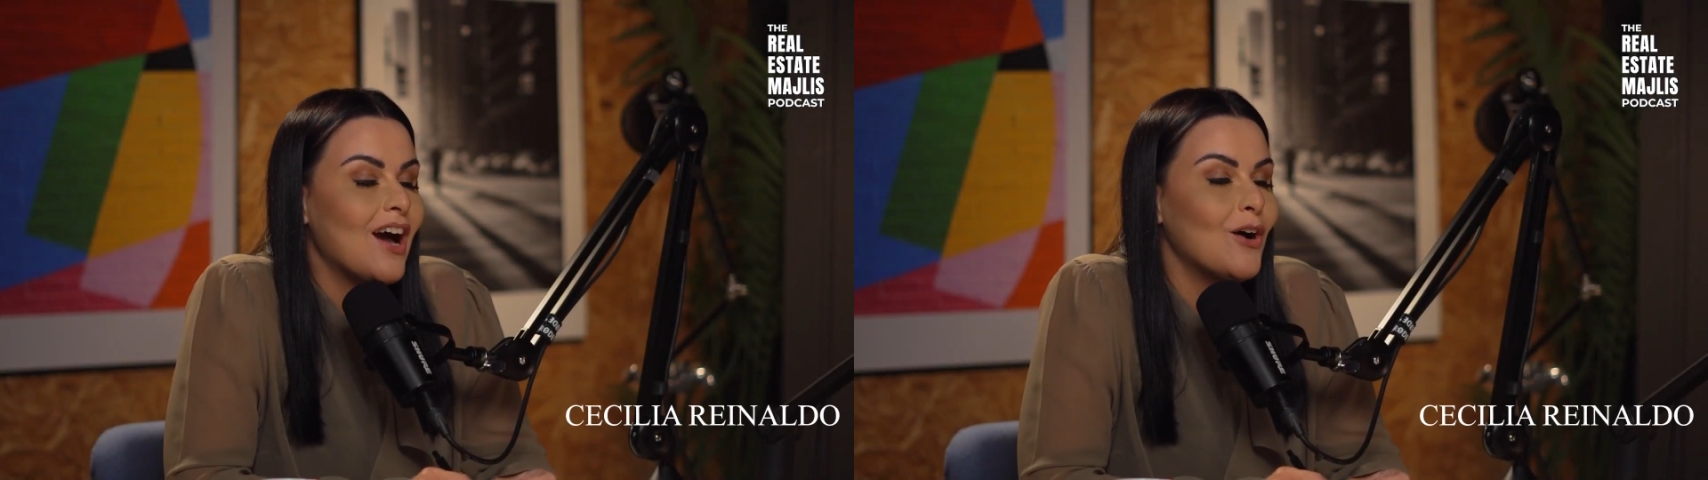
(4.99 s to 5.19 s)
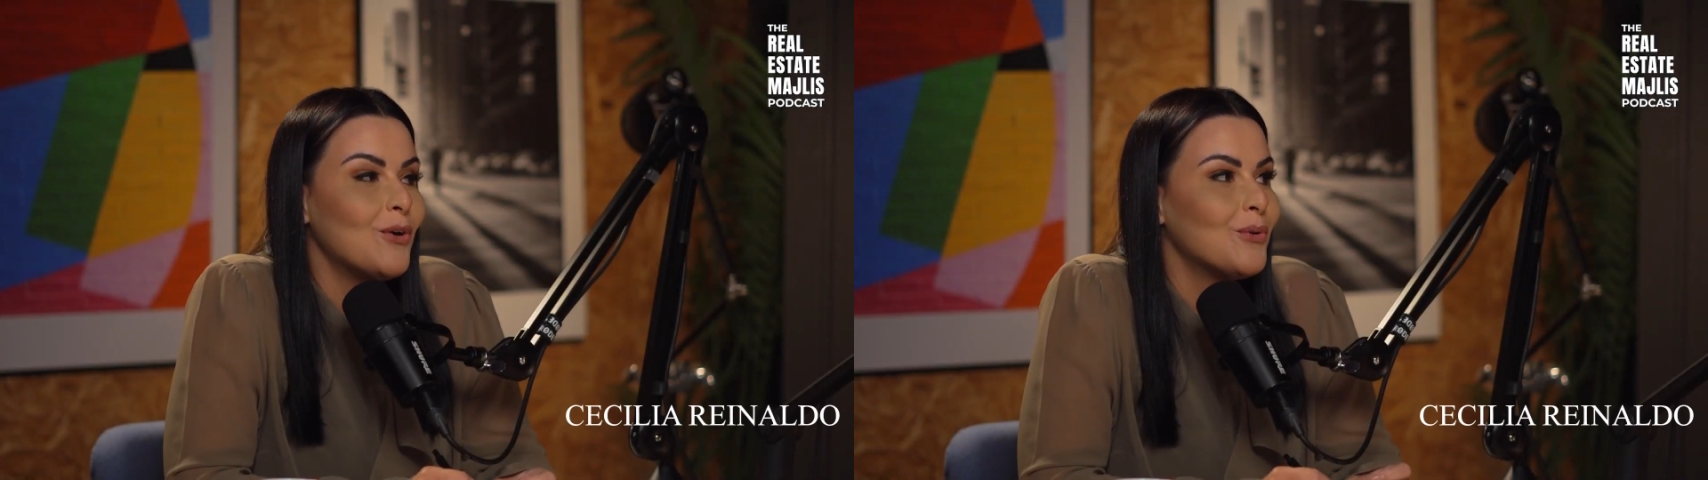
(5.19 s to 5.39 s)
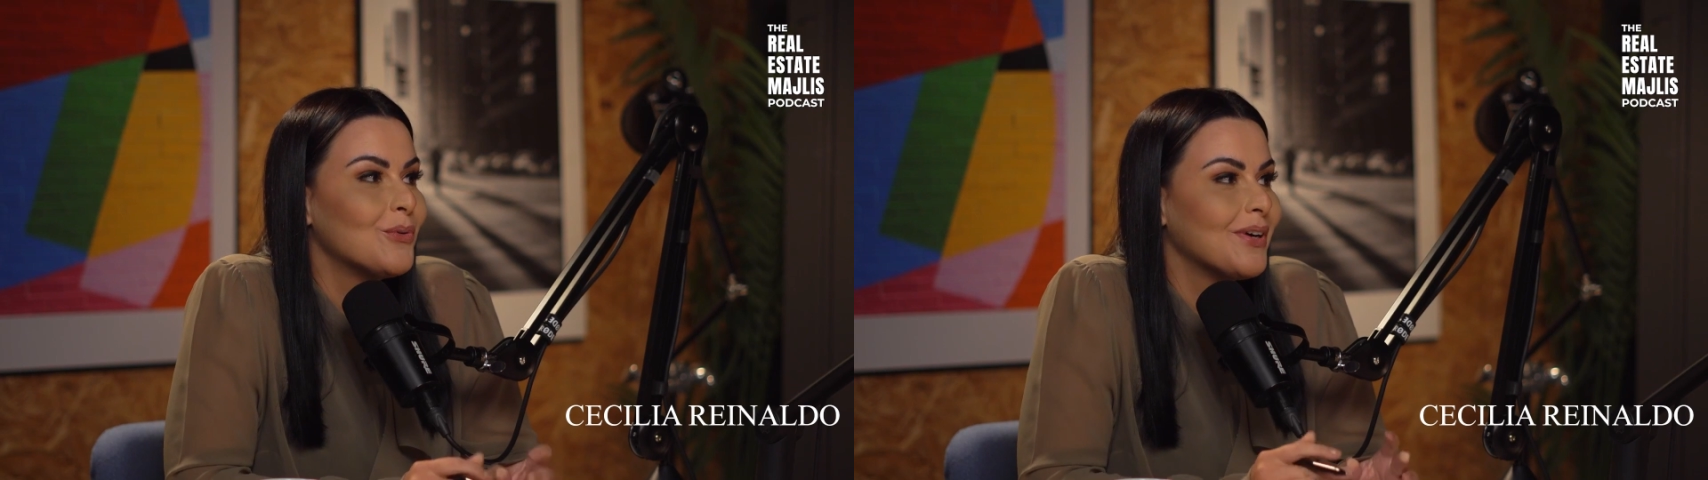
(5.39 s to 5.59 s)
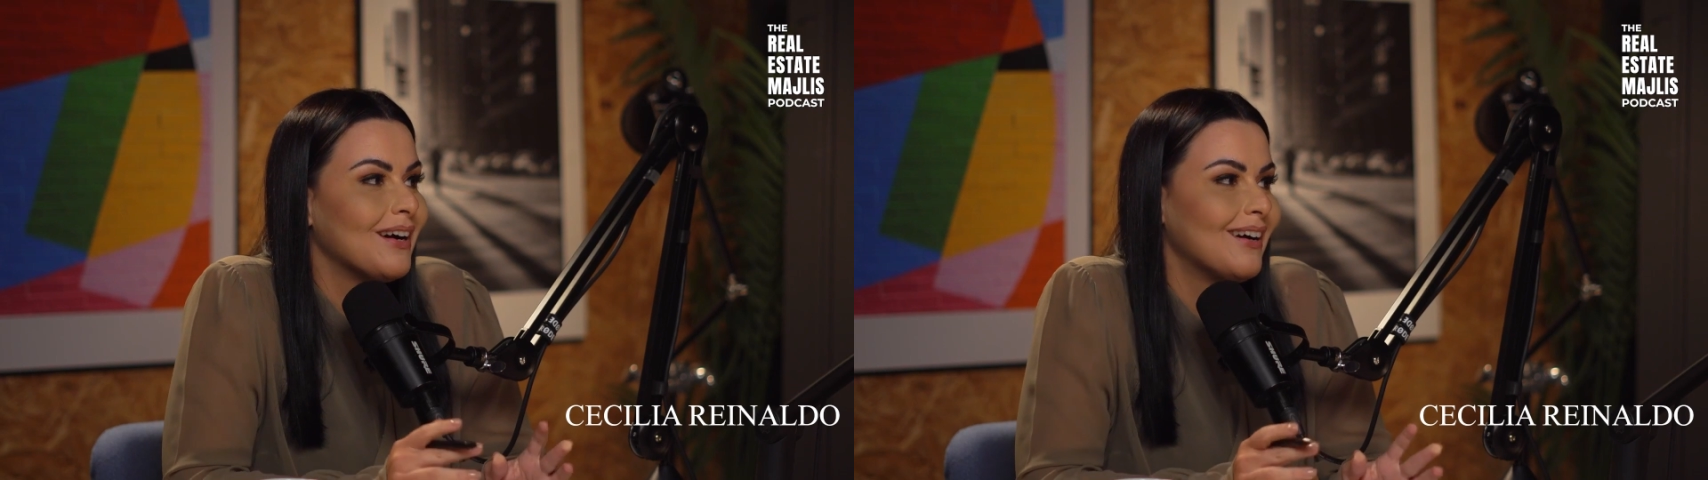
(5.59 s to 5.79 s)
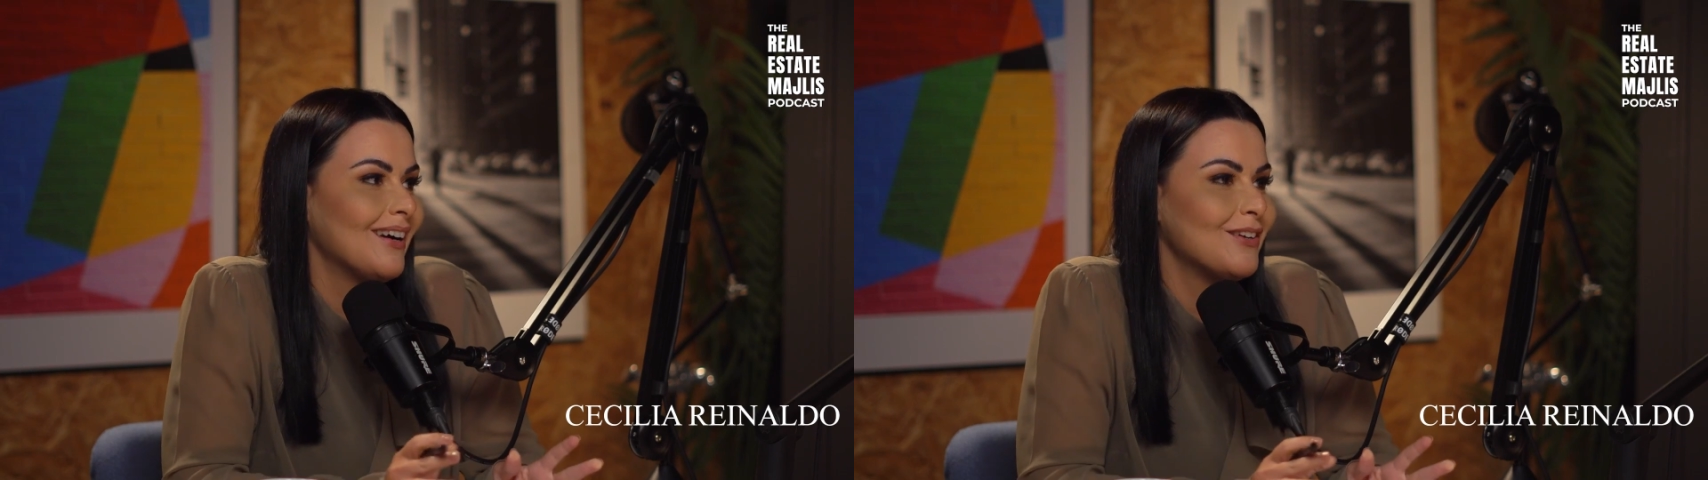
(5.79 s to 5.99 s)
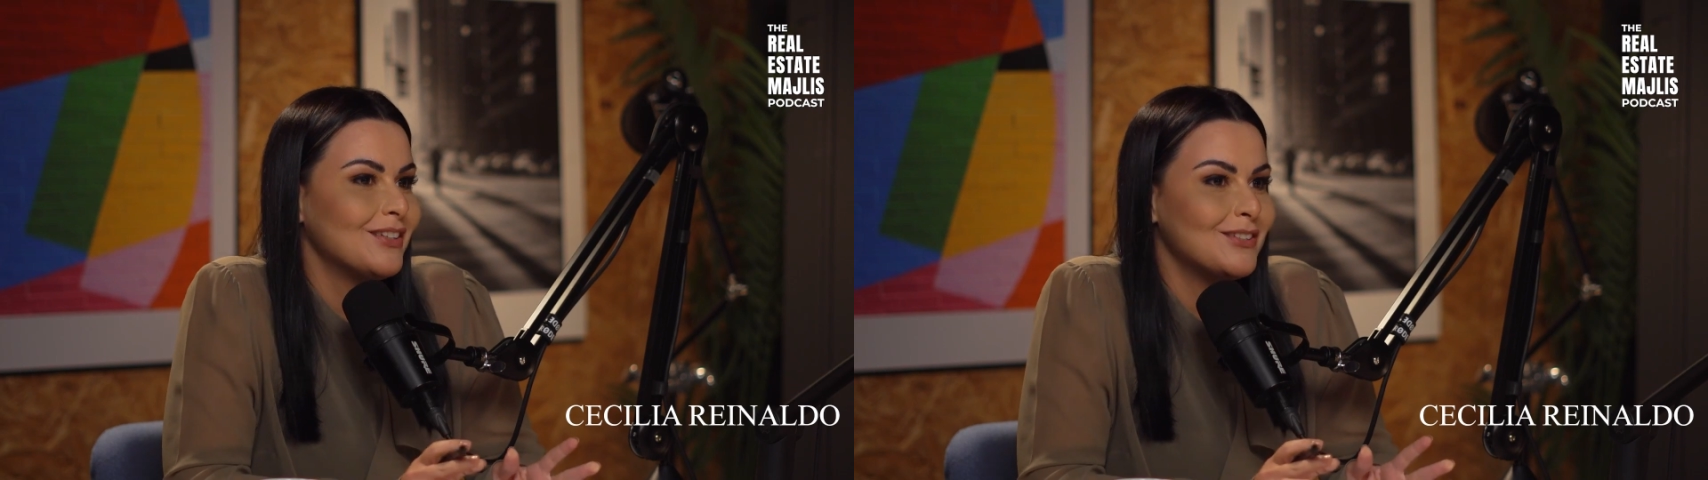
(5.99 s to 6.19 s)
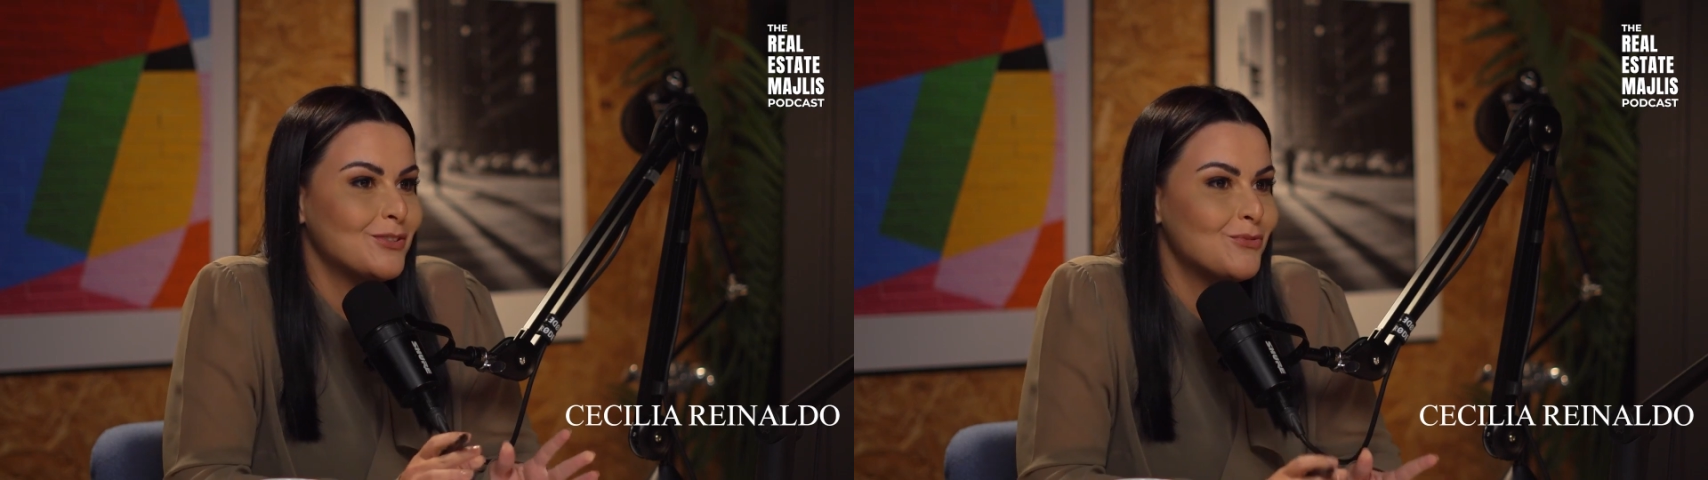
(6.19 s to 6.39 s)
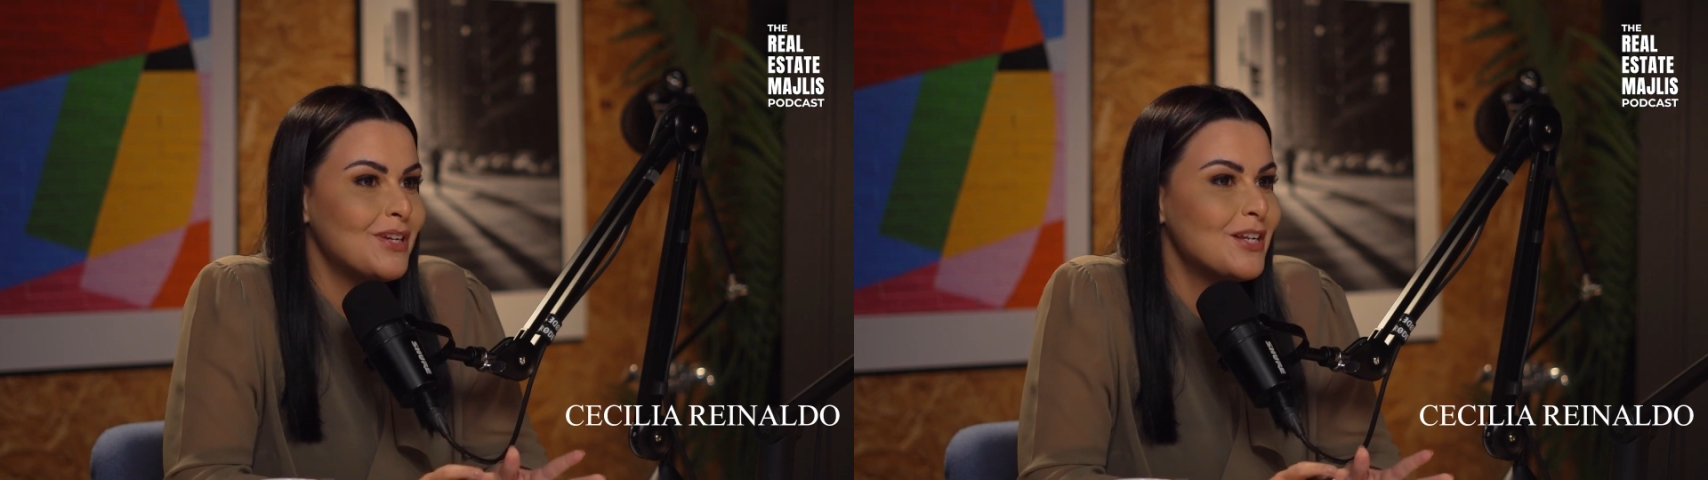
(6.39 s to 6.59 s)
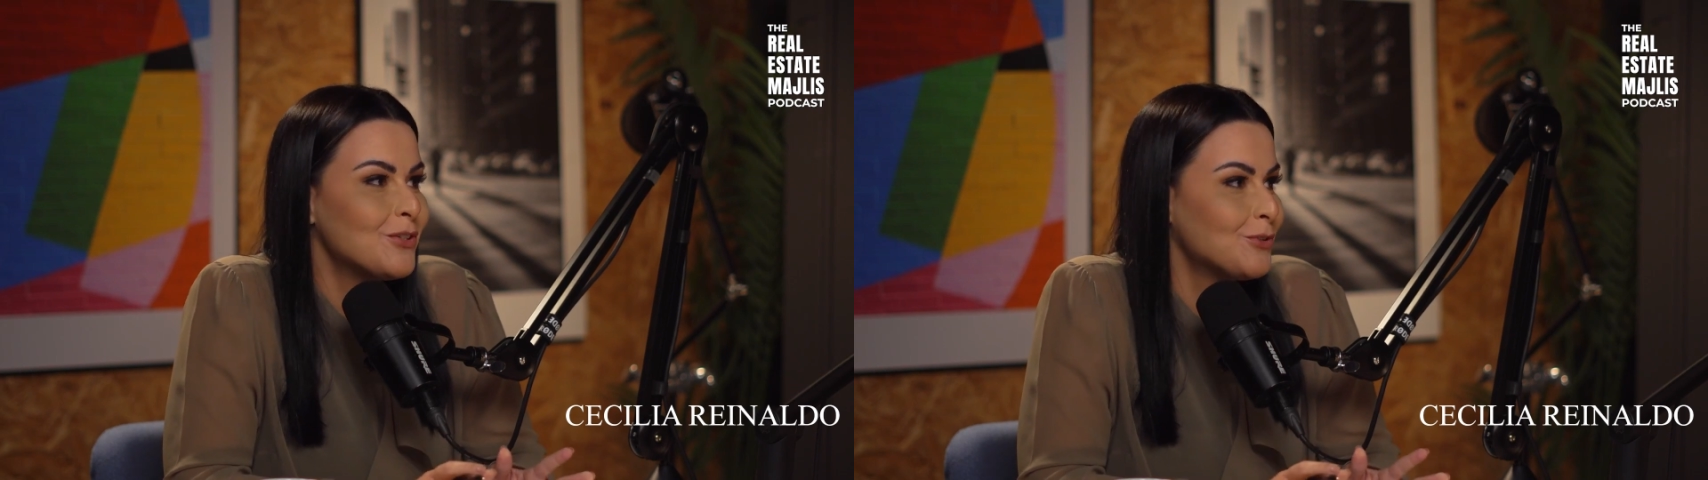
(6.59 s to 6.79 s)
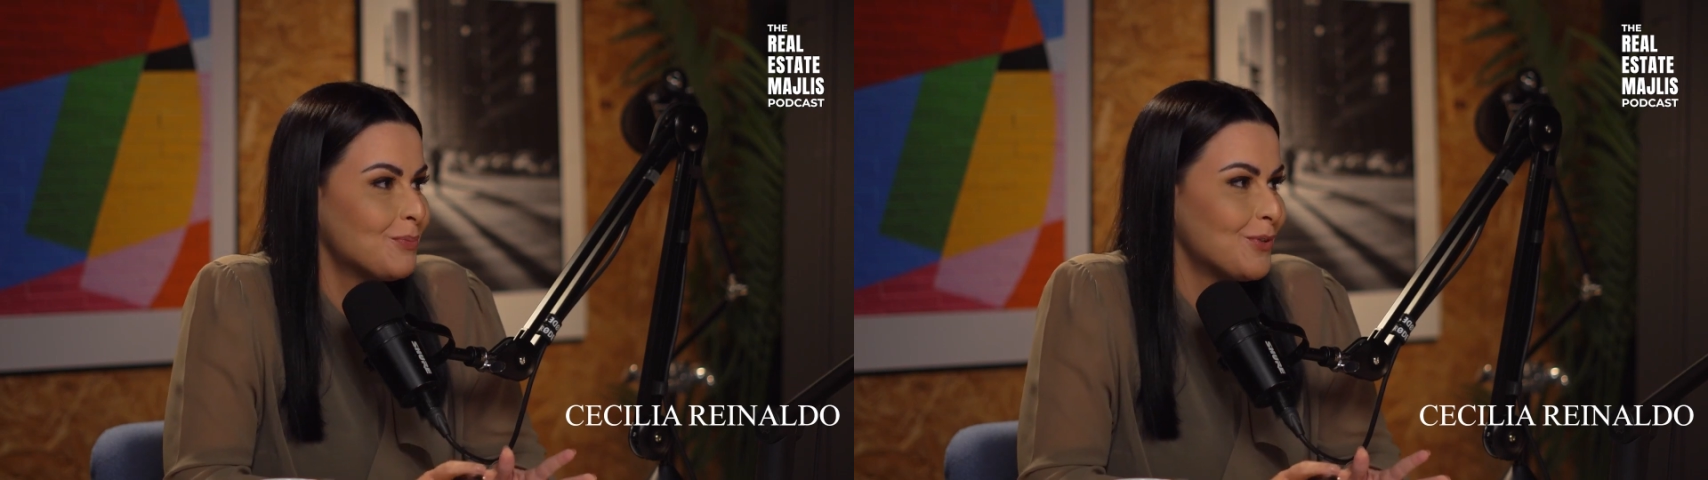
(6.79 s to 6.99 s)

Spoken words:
oh, I got this really good